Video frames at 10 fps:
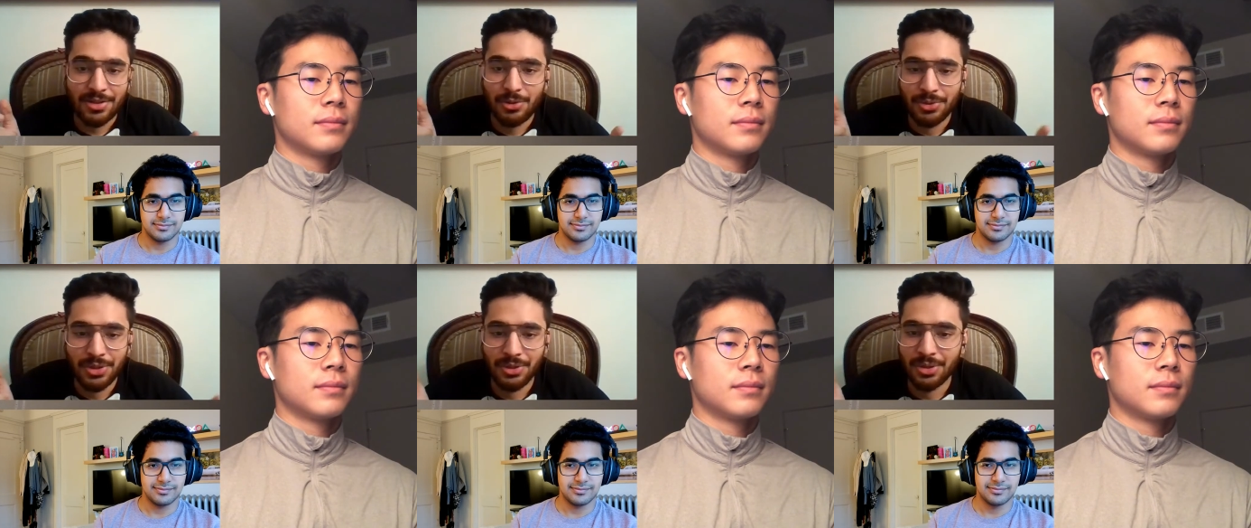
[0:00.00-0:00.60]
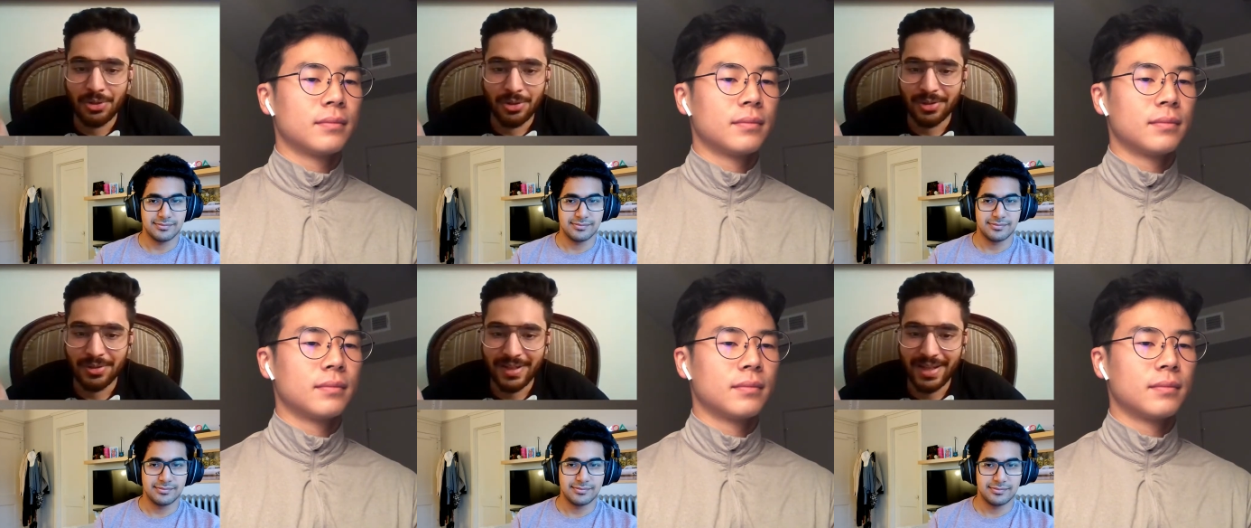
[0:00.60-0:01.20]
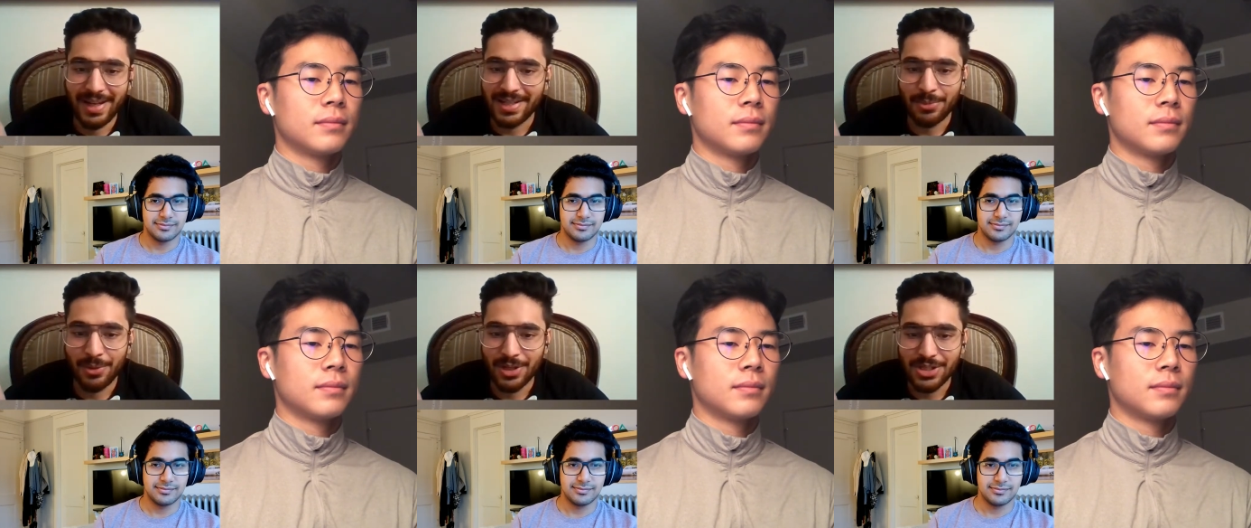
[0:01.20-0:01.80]
Speaker 1: end of the day, it's who you
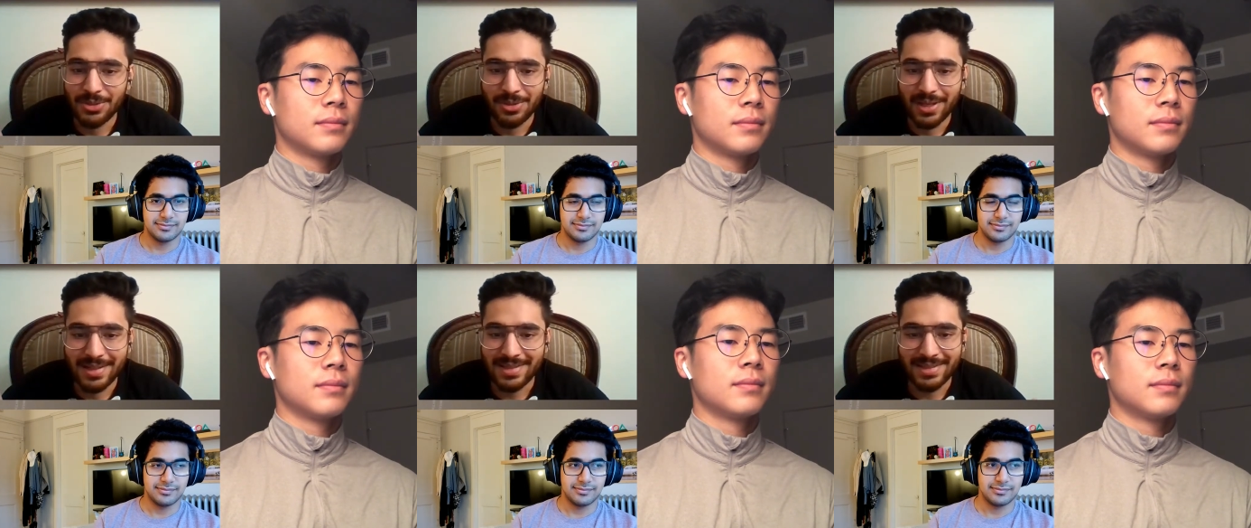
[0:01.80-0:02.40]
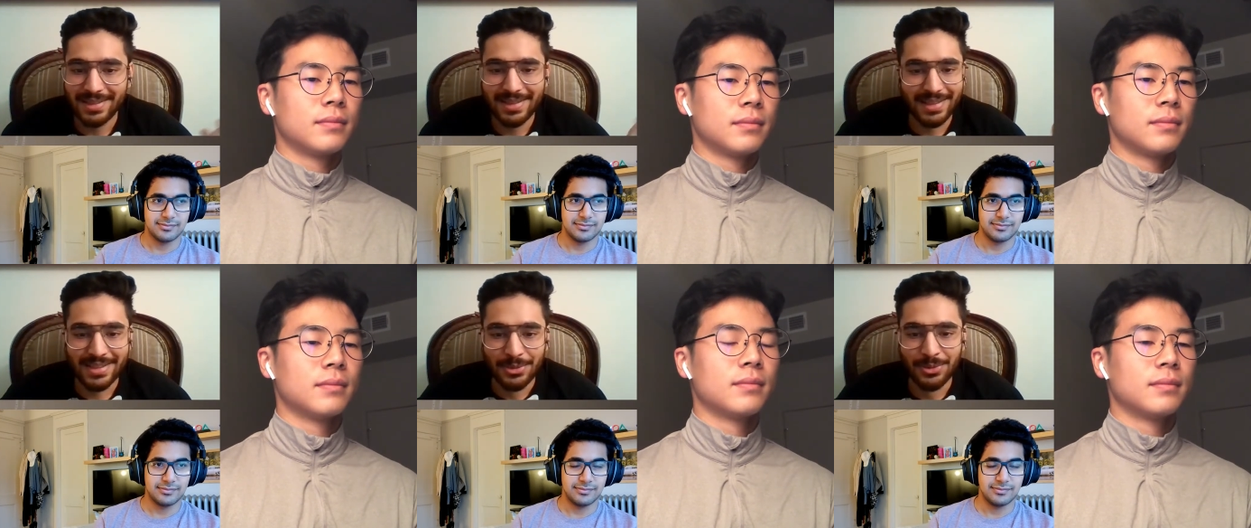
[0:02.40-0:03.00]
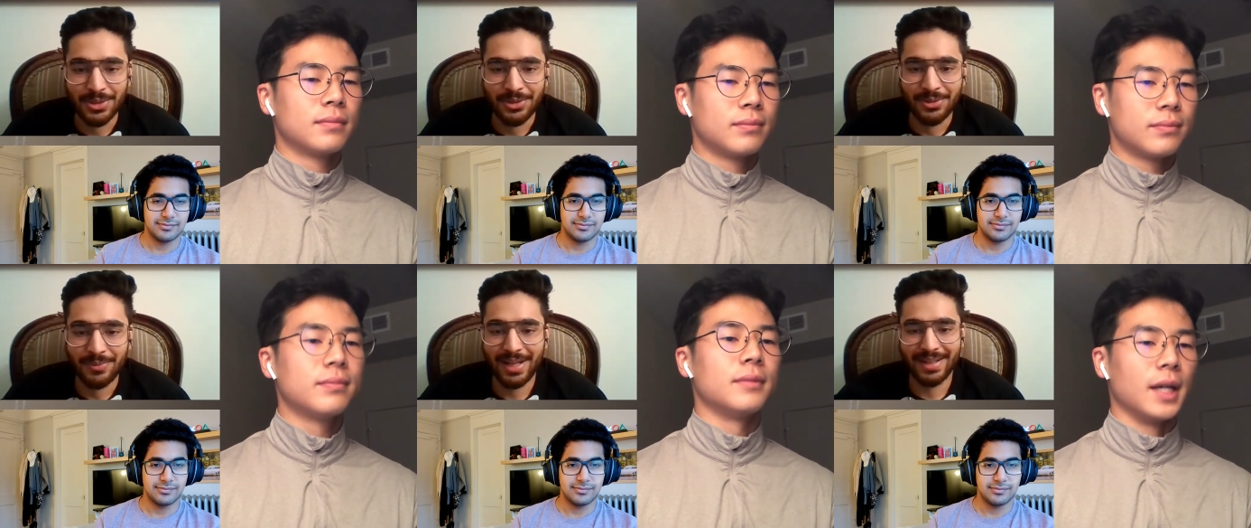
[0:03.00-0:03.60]
know. It's what you. It's it's
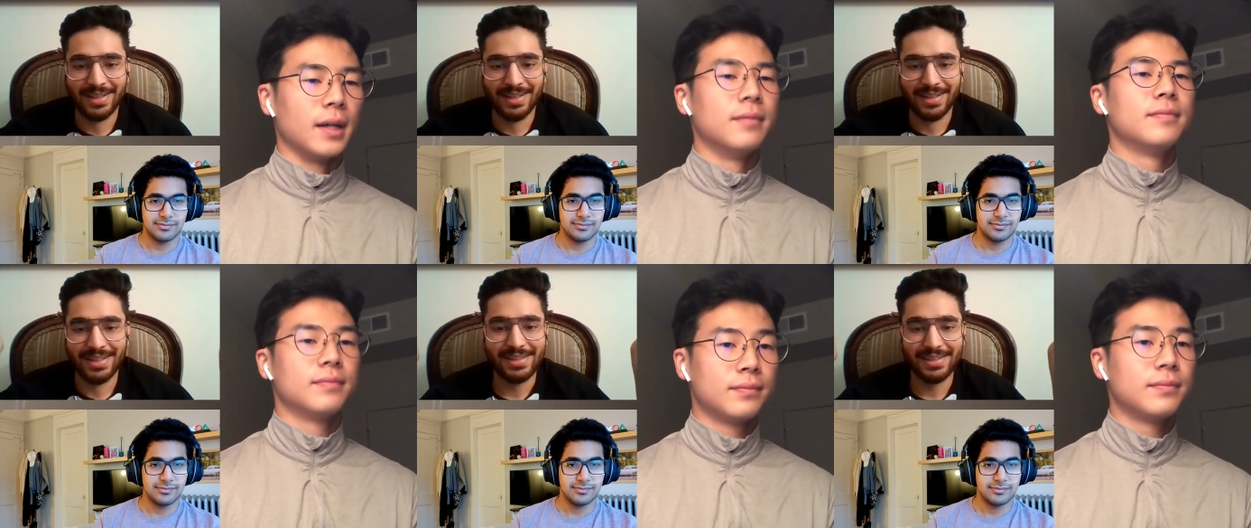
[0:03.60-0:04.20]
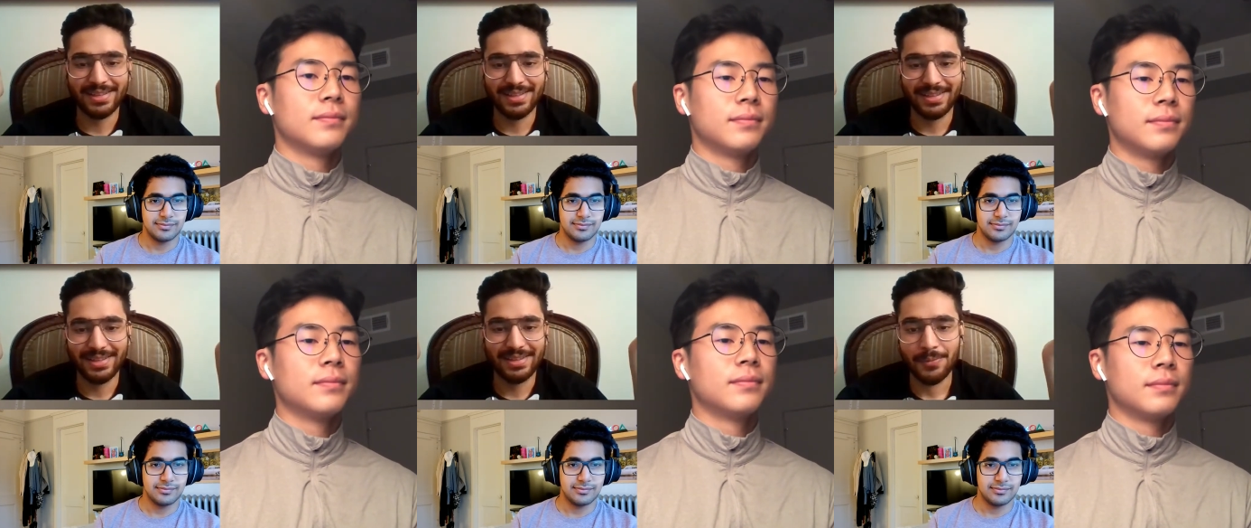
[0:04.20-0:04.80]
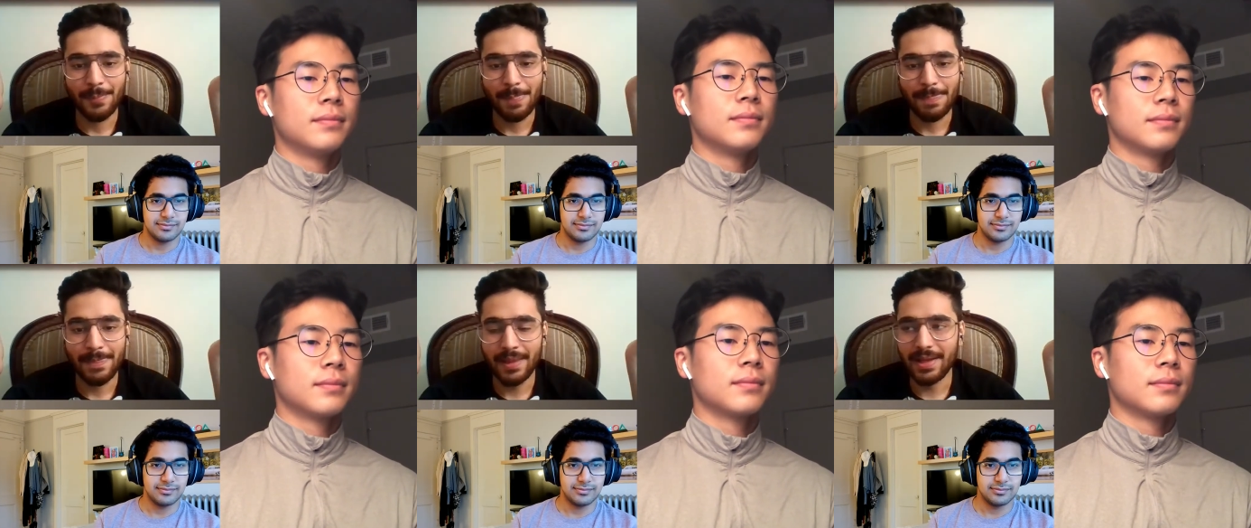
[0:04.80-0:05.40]
who you know, yeah. man. Like
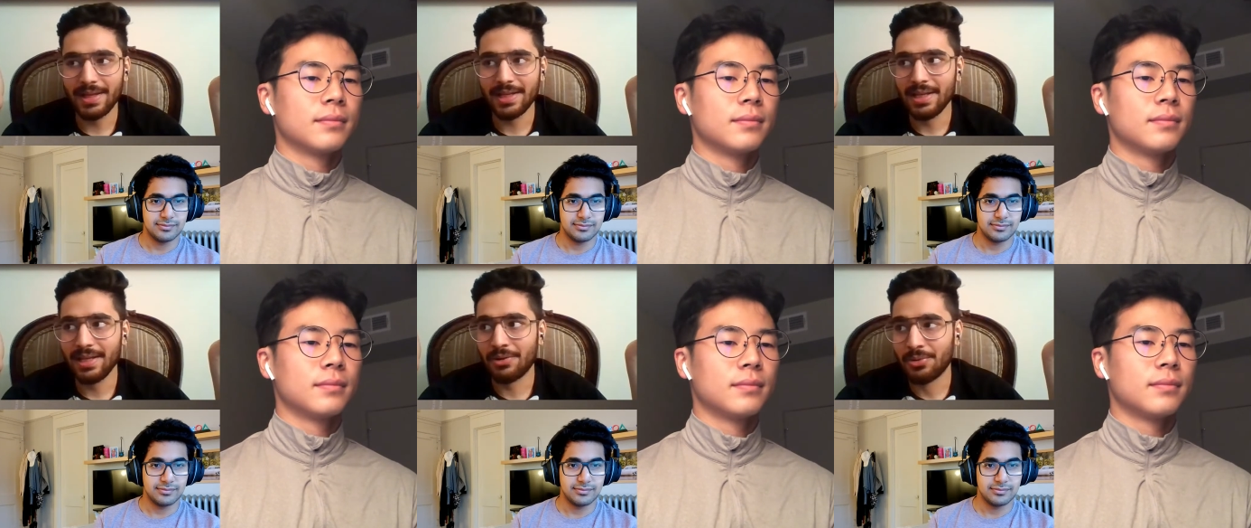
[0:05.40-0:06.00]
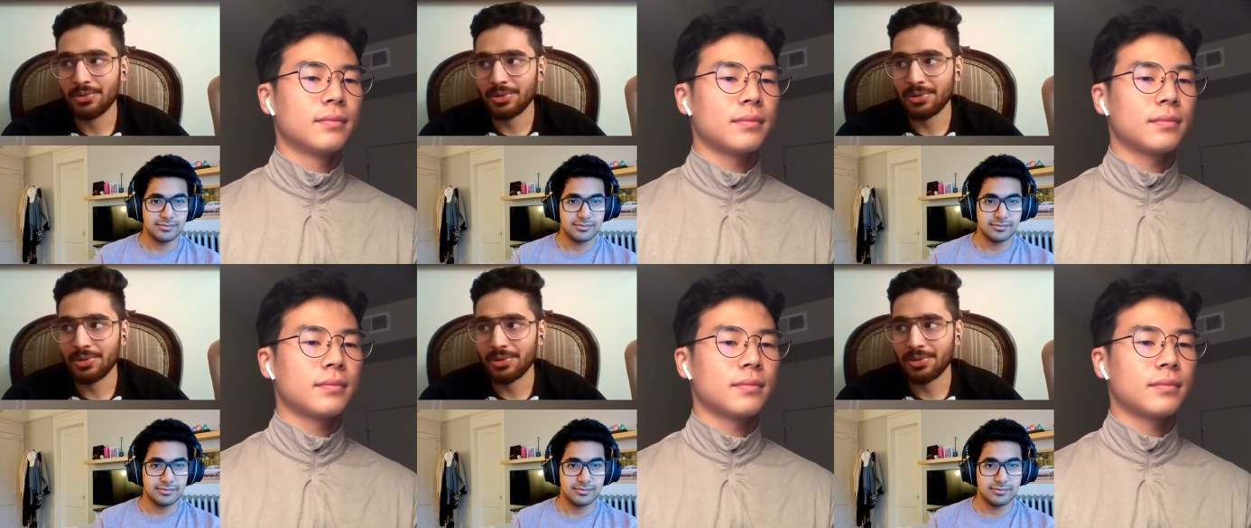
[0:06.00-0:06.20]
who do you know?